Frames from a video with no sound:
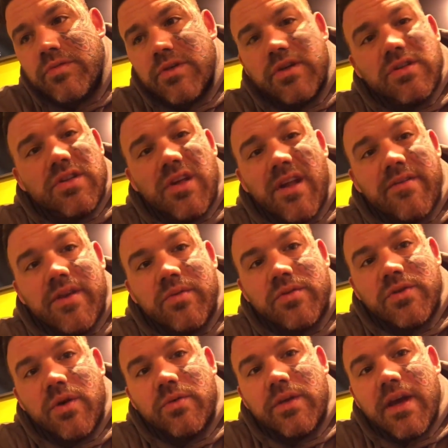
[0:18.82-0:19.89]
Because I don't have anyone
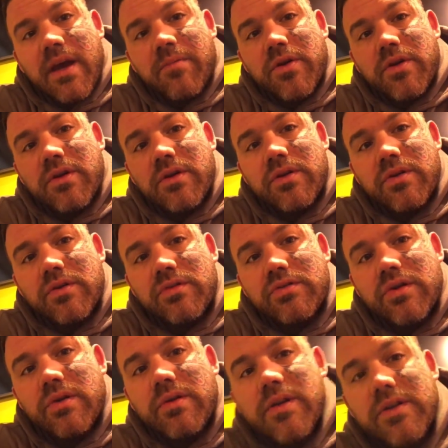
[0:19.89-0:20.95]
to hold the camera.
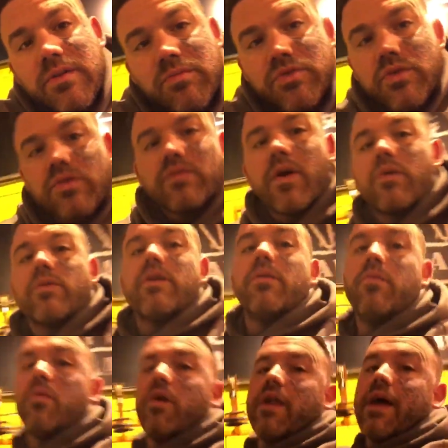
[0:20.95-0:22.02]
So unless I'm sort of holding it
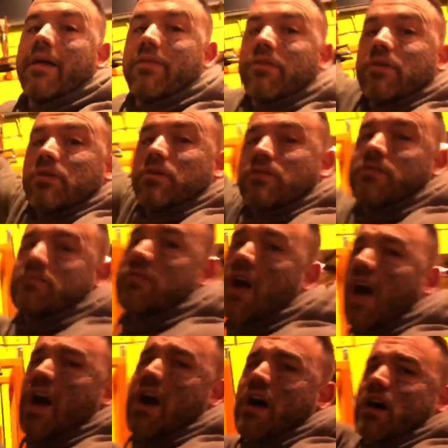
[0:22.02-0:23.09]
with one hand and
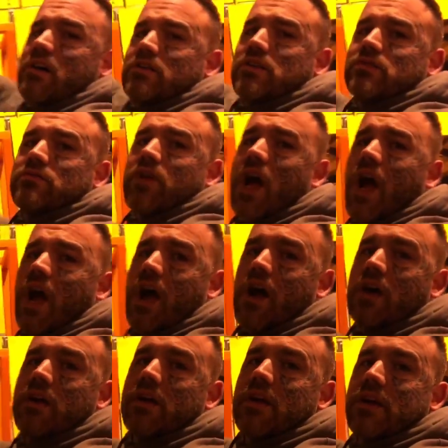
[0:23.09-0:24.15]
rah,
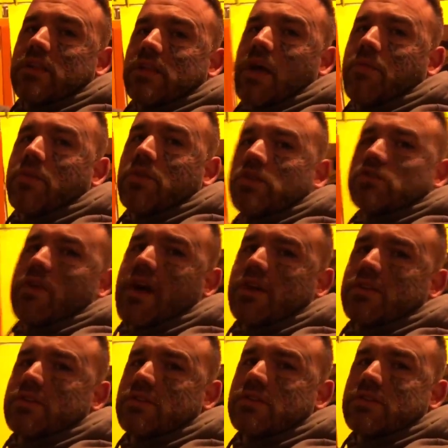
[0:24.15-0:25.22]
double
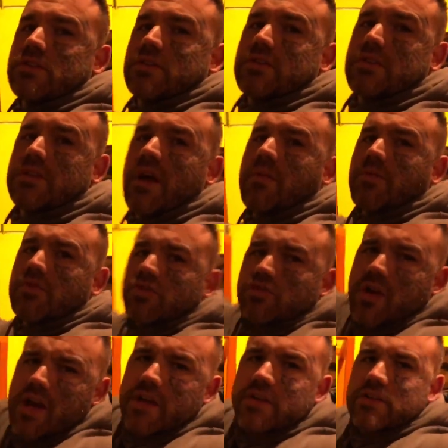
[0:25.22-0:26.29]
contractions, double
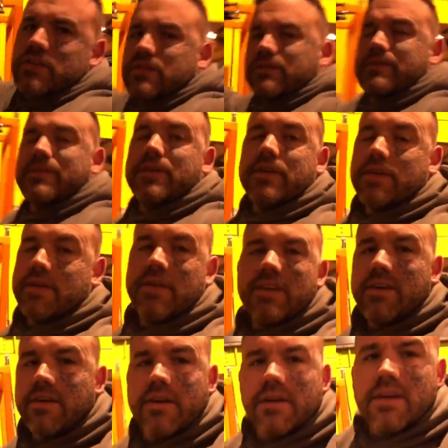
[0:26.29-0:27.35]
stretch,
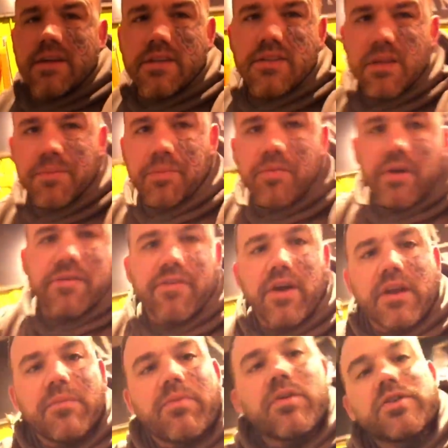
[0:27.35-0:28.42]
it's going to be pretty
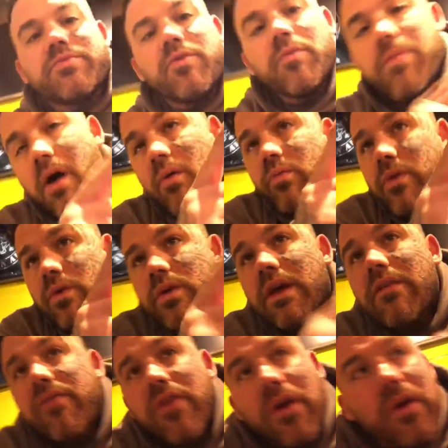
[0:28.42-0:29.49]
fucking impossible. But I will
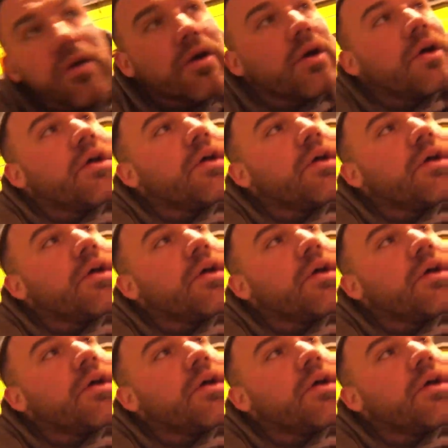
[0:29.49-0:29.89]
give you